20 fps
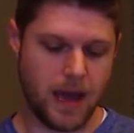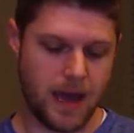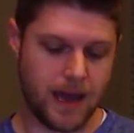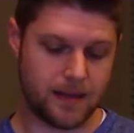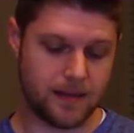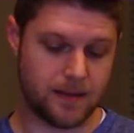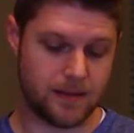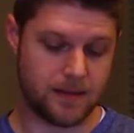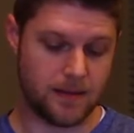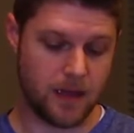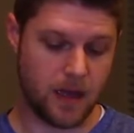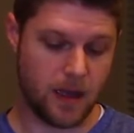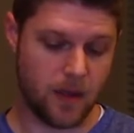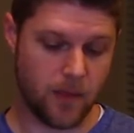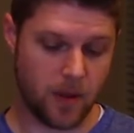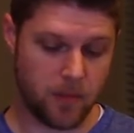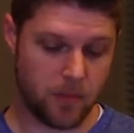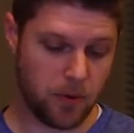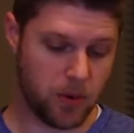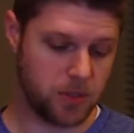at the
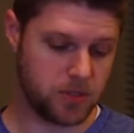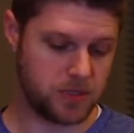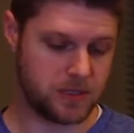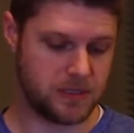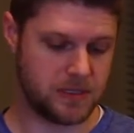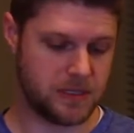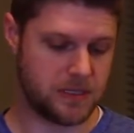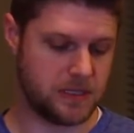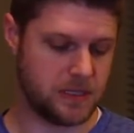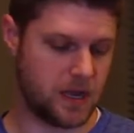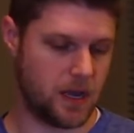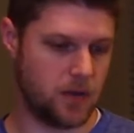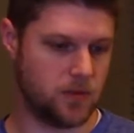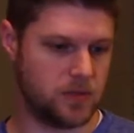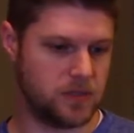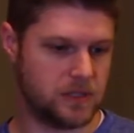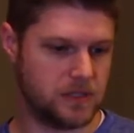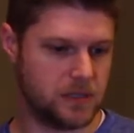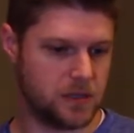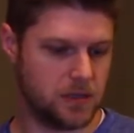time I purchased these, I
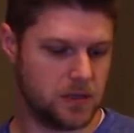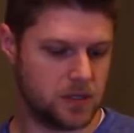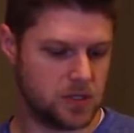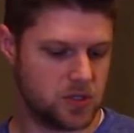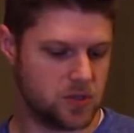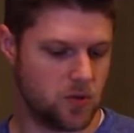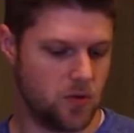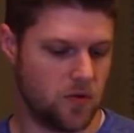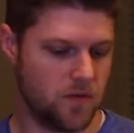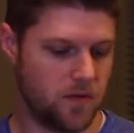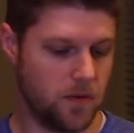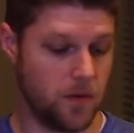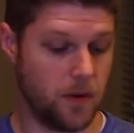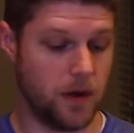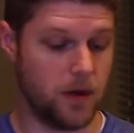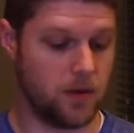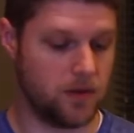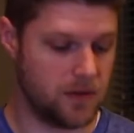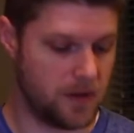was still in school for radio,